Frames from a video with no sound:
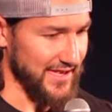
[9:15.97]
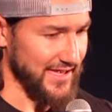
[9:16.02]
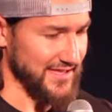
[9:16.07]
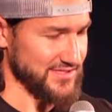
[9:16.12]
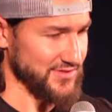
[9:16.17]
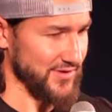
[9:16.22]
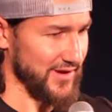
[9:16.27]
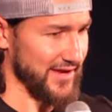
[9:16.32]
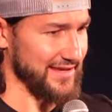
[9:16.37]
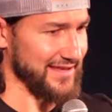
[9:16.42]
and
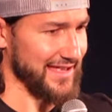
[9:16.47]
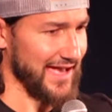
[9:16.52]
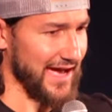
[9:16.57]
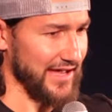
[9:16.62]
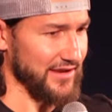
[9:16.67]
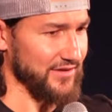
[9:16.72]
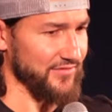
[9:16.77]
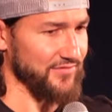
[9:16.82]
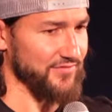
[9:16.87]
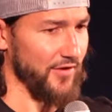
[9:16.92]
so I had
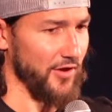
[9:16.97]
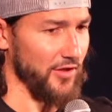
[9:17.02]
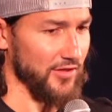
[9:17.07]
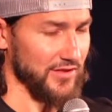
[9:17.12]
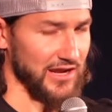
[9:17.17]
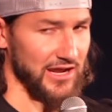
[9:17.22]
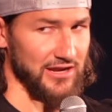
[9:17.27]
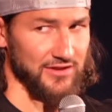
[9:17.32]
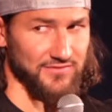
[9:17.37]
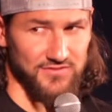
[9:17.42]
kind of
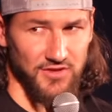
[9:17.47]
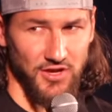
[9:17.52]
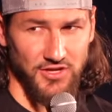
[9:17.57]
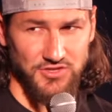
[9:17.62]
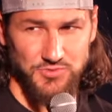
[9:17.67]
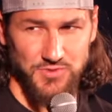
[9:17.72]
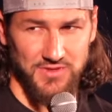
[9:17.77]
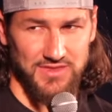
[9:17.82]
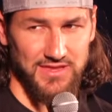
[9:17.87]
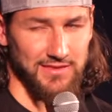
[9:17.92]
fallen out of
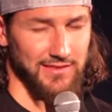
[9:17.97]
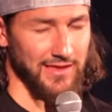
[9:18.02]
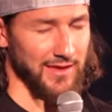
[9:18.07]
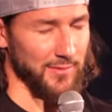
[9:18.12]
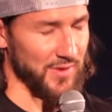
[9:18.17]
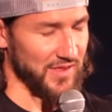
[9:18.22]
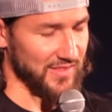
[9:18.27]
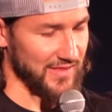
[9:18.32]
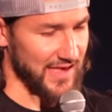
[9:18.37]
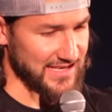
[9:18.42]
touch with it,
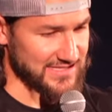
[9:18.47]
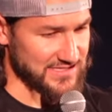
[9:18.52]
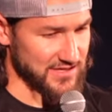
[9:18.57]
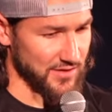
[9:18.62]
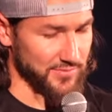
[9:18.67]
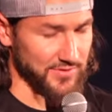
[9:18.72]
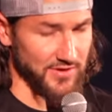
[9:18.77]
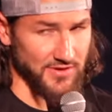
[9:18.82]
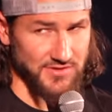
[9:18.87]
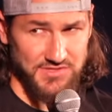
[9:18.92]
like, my last
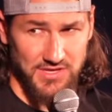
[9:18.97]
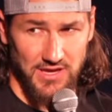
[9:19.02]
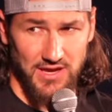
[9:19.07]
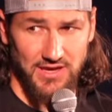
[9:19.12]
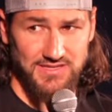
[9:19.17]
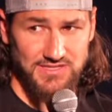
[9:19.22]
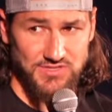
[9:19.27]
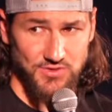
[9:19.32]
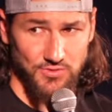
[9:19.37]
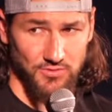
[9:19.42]
couple years of
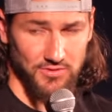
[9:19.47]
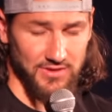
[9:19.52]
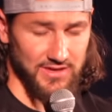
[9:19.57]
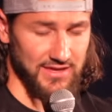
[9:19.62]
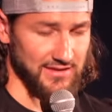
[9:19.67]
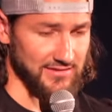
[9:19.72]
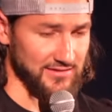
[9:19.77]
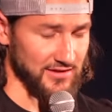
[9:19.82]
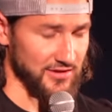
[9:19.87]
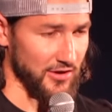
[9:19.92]
high school
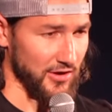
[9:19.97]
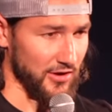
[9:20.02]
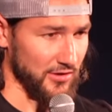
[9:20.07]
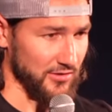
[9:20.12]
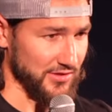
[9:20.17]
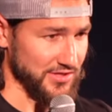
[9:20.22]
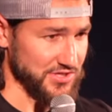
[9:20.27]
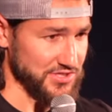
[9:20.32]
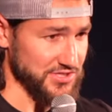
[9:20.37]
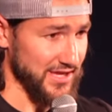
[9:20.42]
into
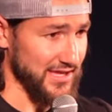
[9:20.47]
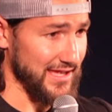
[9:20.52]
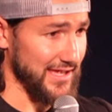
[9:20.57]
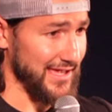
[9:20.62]
college.